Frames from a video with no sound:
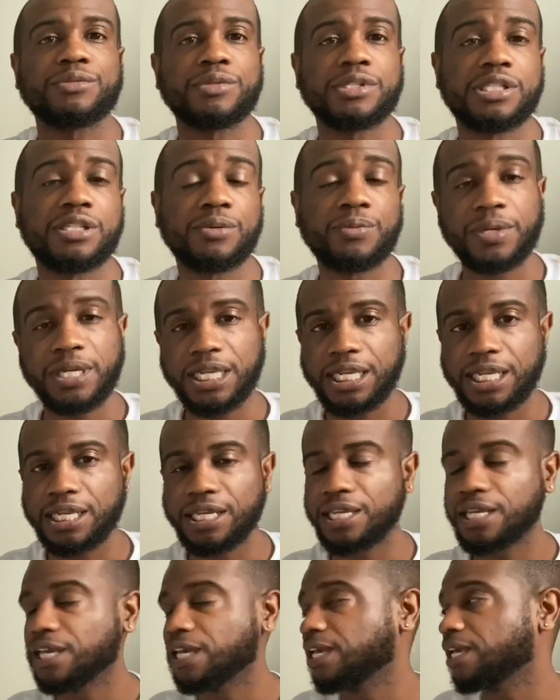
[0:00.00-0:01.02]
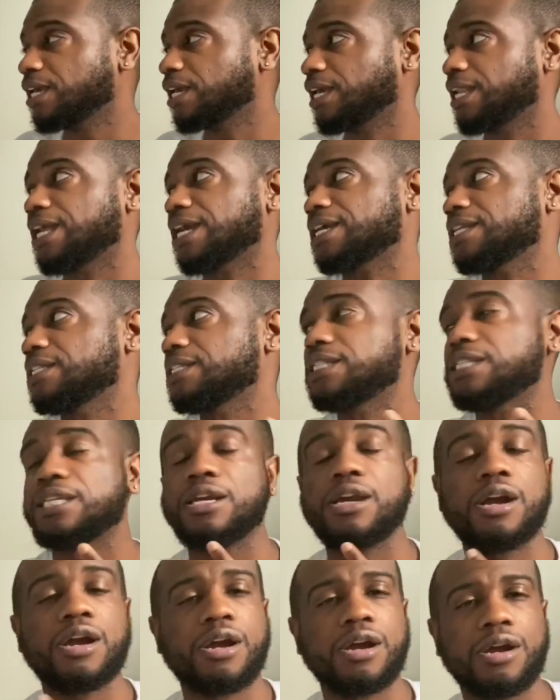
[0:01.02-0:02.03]
with Saweetie, and I can see
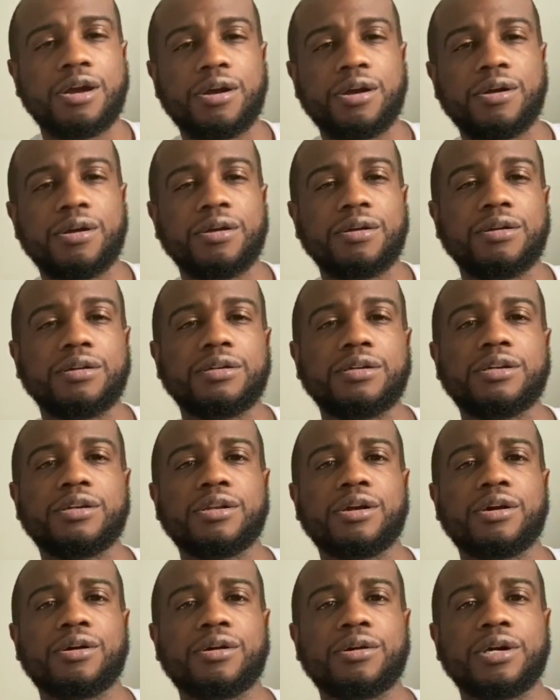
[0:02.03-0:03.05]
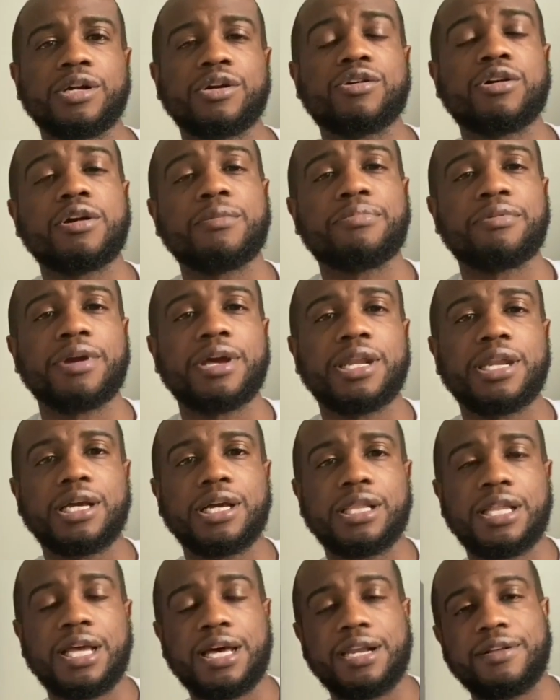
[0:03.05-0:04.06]
her, you know, incorporating a
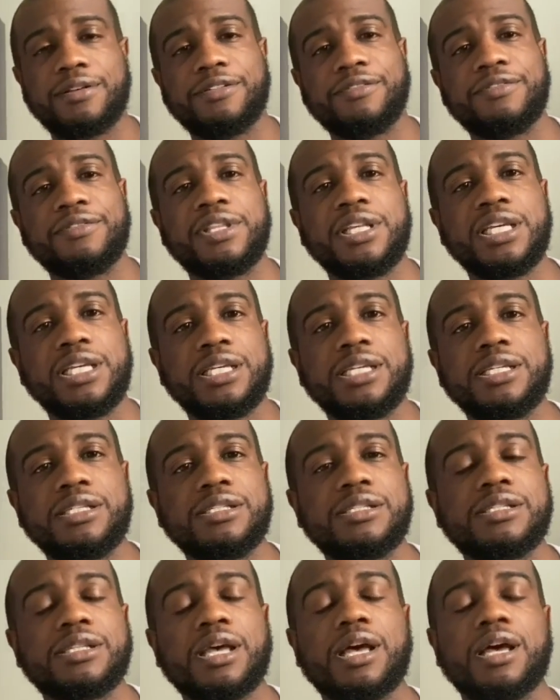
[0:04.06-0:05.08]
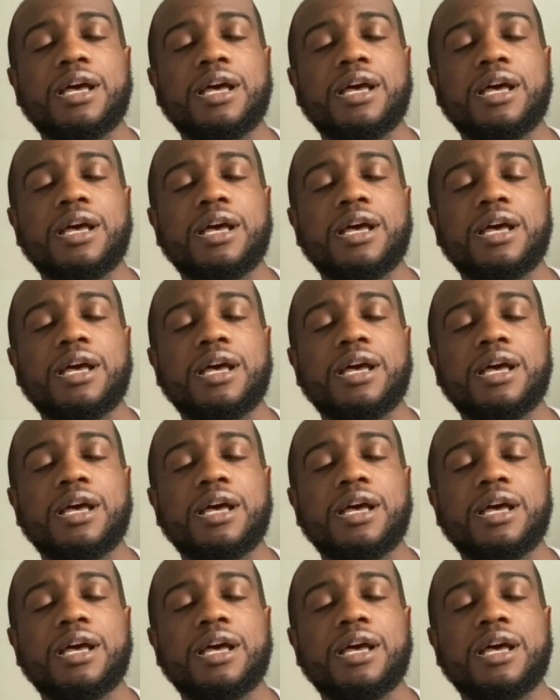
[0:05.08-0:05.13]
lot of these,